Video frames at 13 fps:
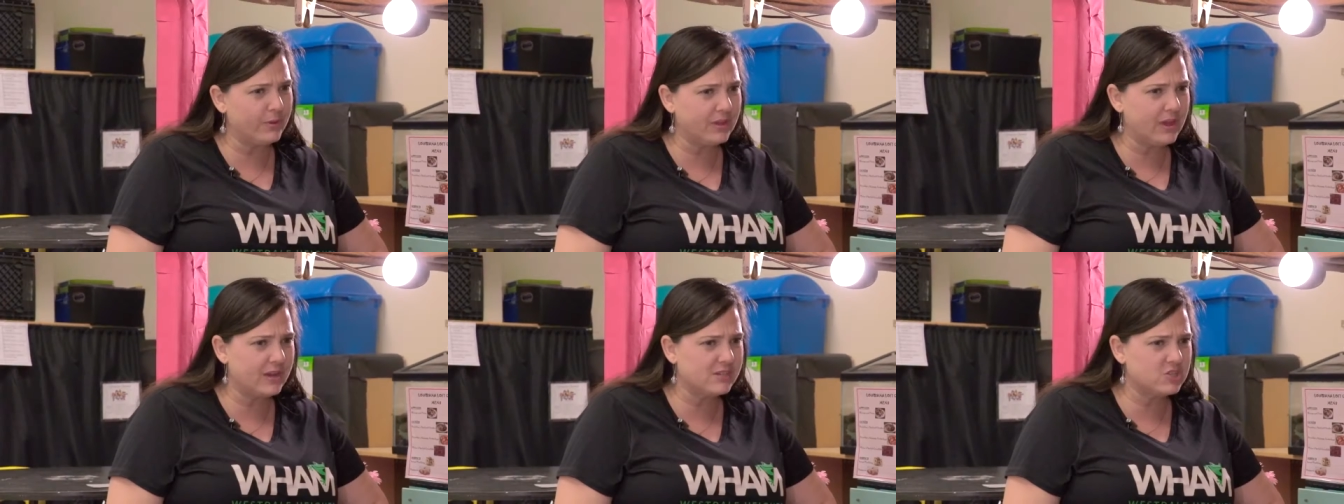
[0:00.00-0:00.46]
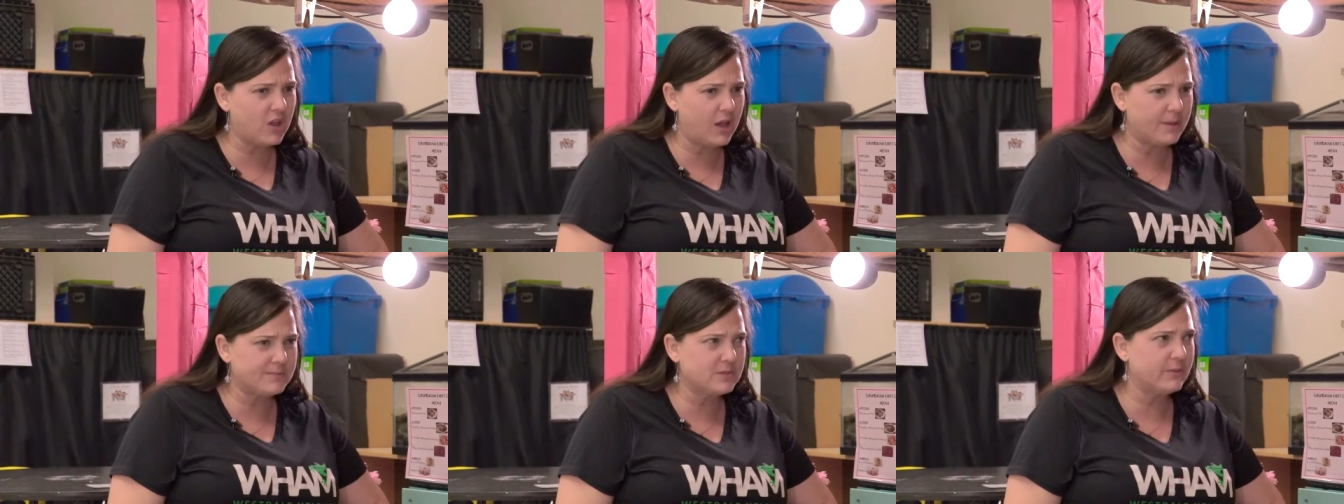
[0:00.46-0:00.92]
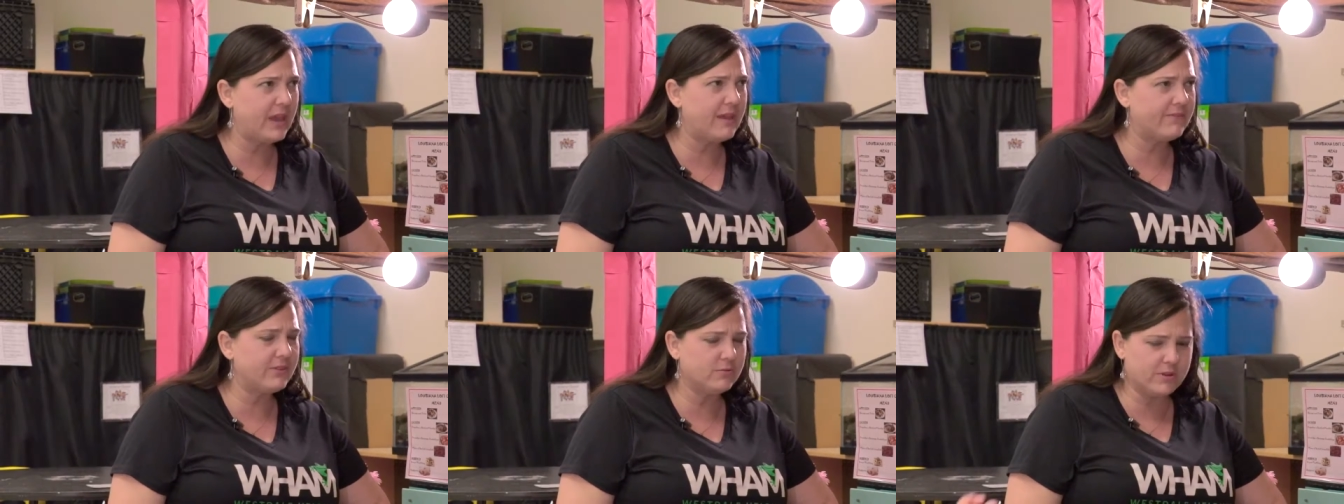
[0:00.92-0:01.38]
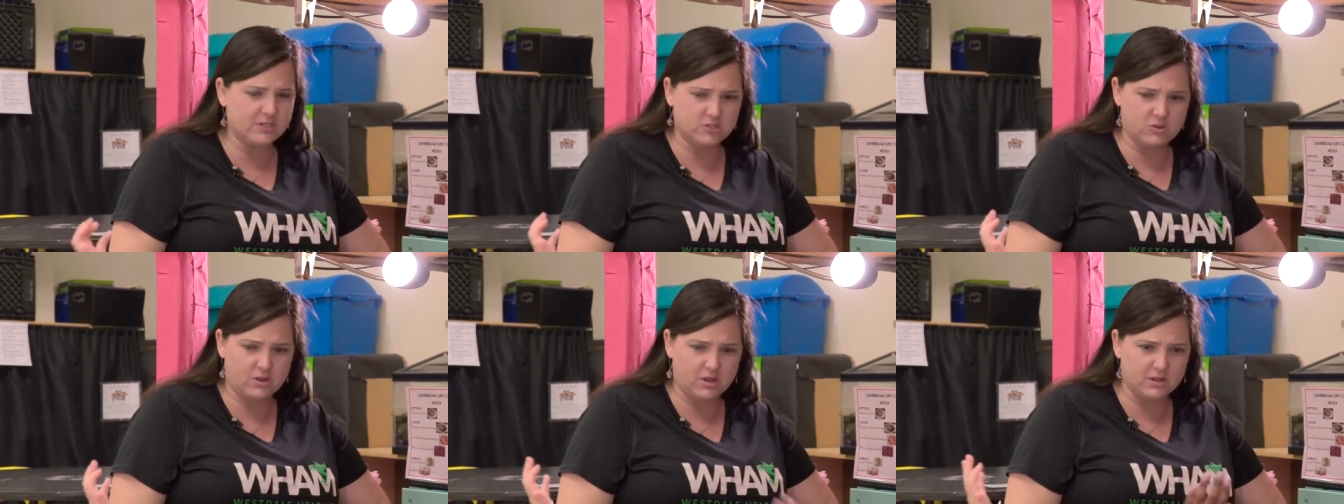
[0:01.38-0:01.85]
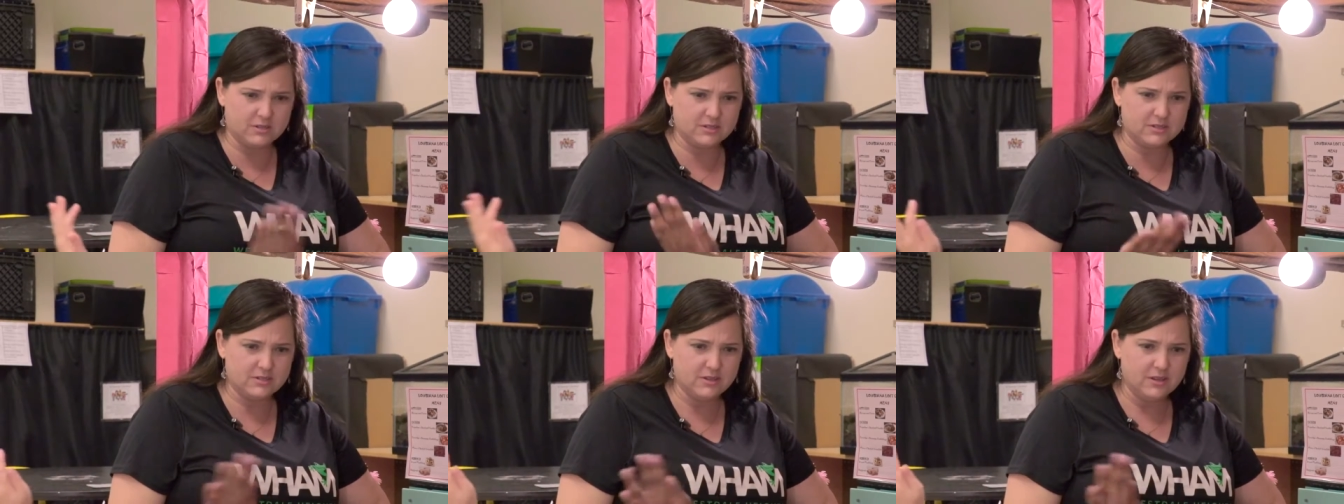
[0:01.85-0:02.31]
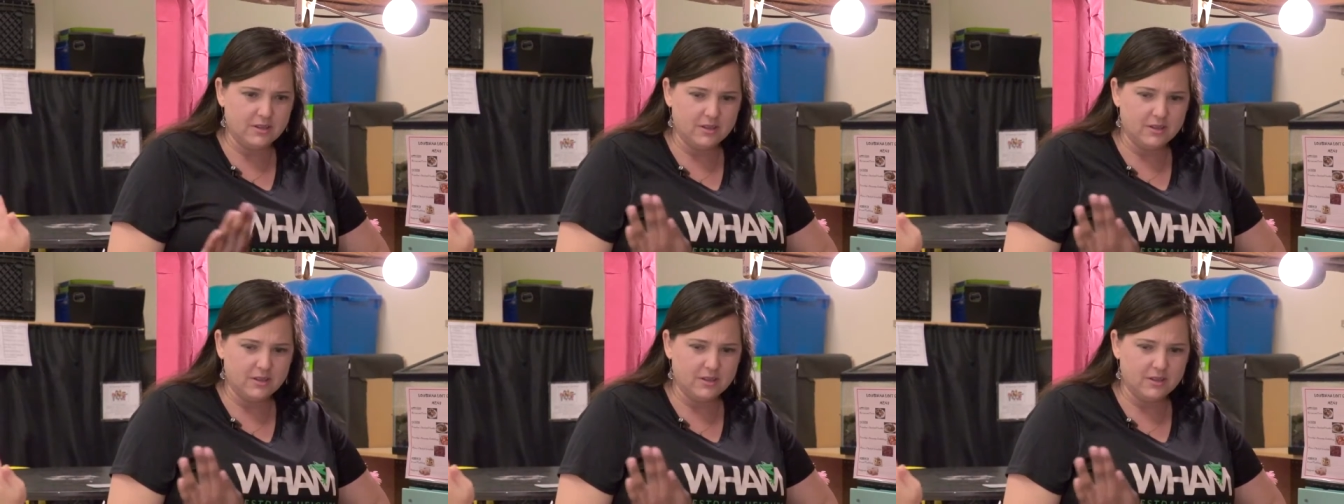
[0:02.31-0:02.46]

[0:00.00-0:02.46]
What kind of jobs do we have in restaurants?